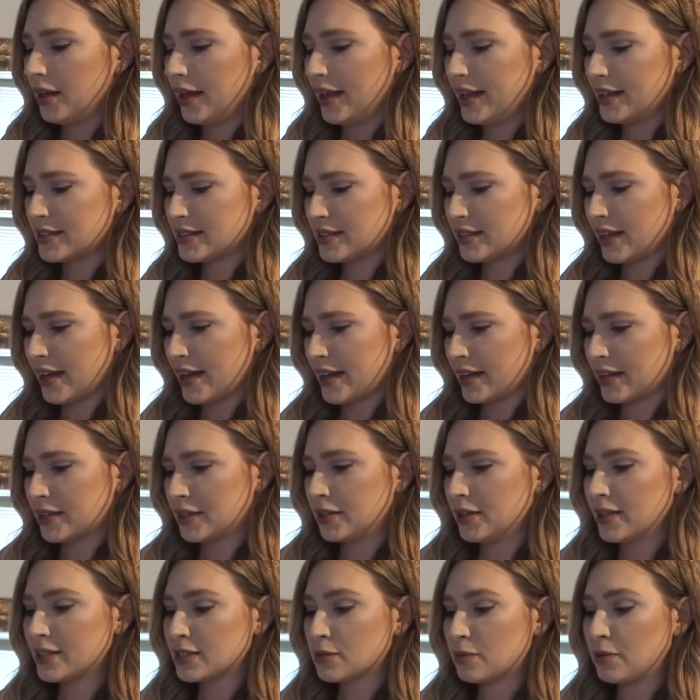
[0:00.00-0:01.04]
It's like,
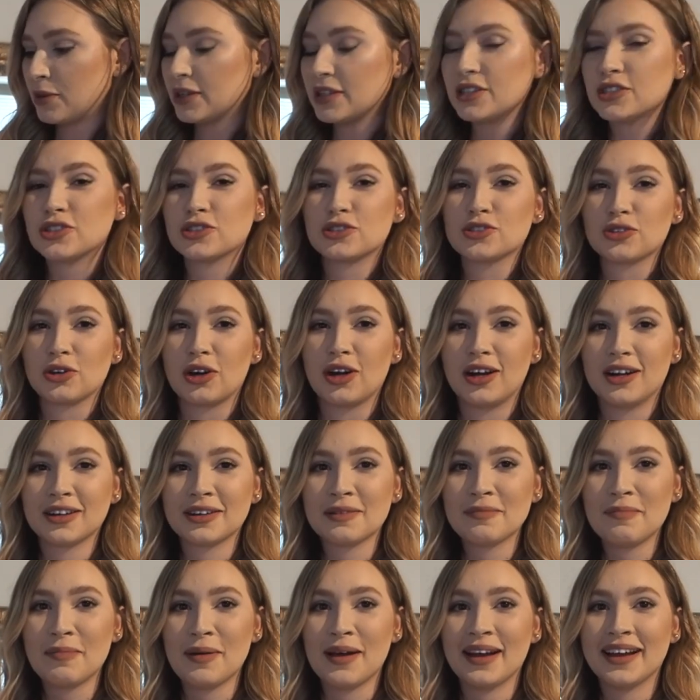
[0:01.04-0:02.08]
it's pretty strong,
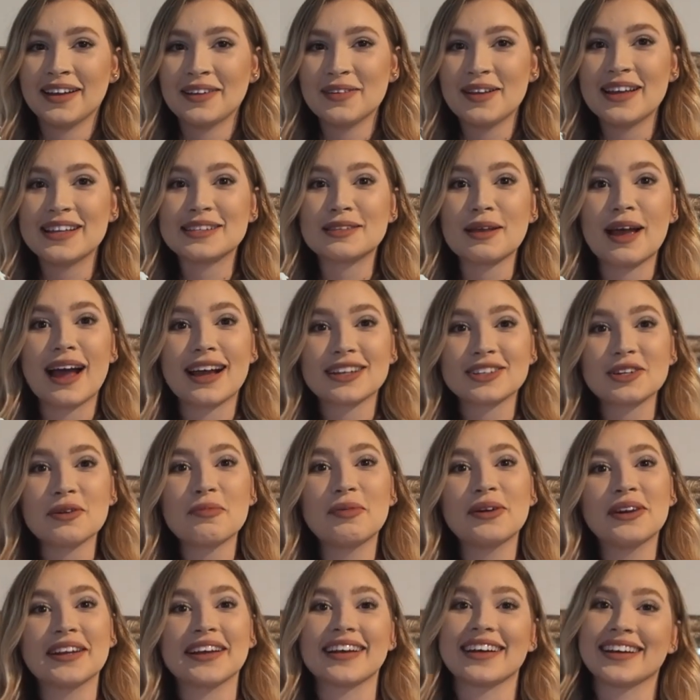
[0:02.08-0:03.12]
but it's actually
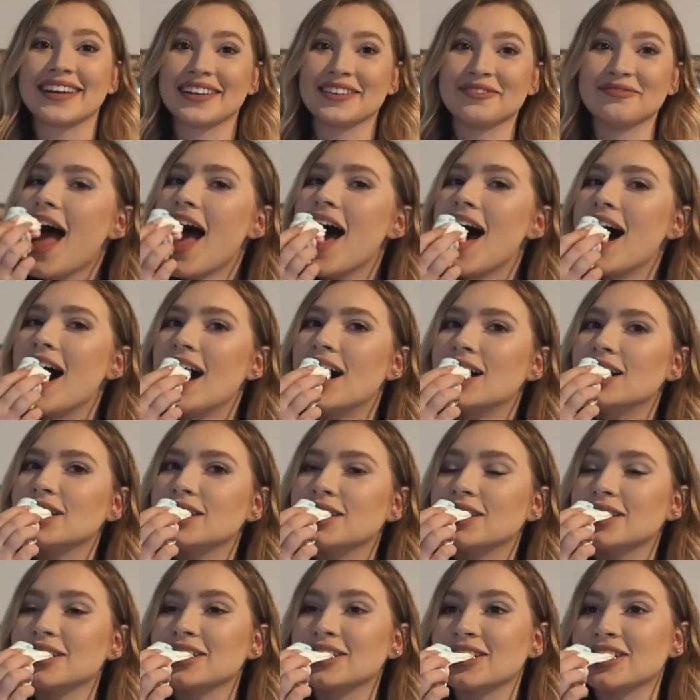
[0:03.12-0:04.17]
pretty good.
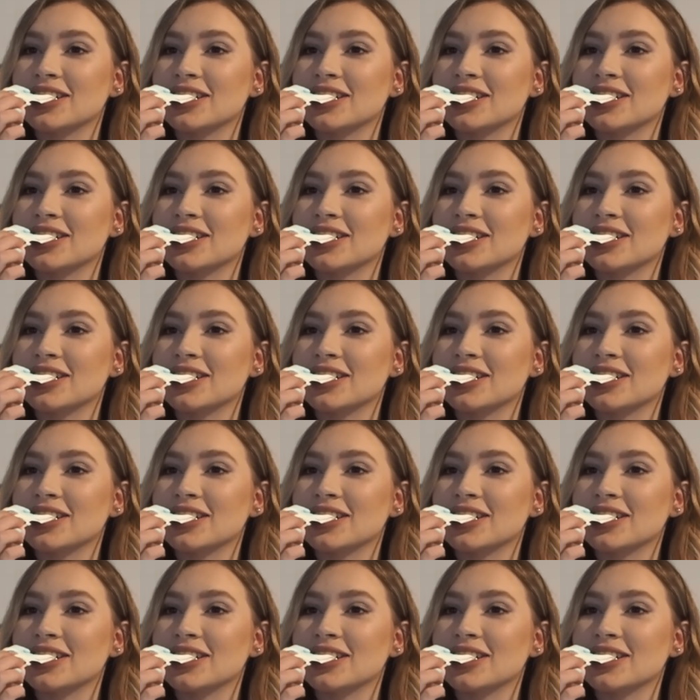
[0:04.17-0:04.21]
Of